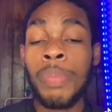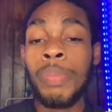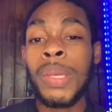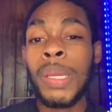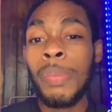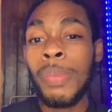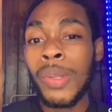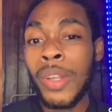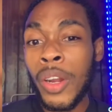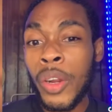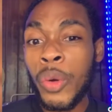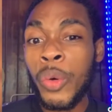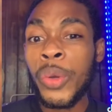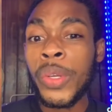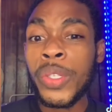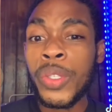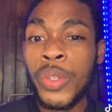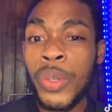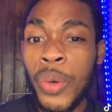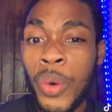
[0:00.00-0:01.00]
people are going
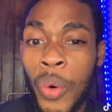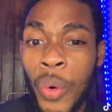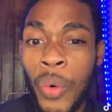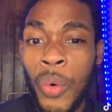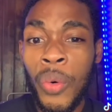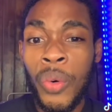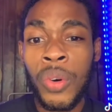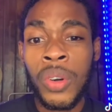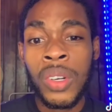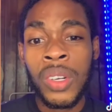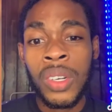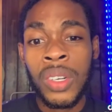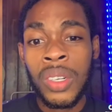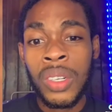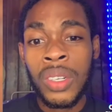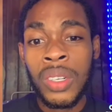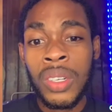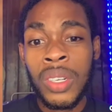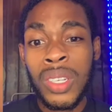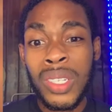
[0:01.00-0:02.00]
to go.
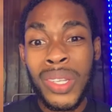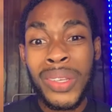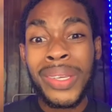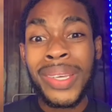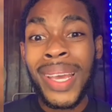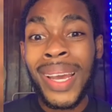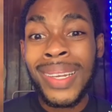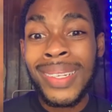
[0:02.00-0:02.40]
So you can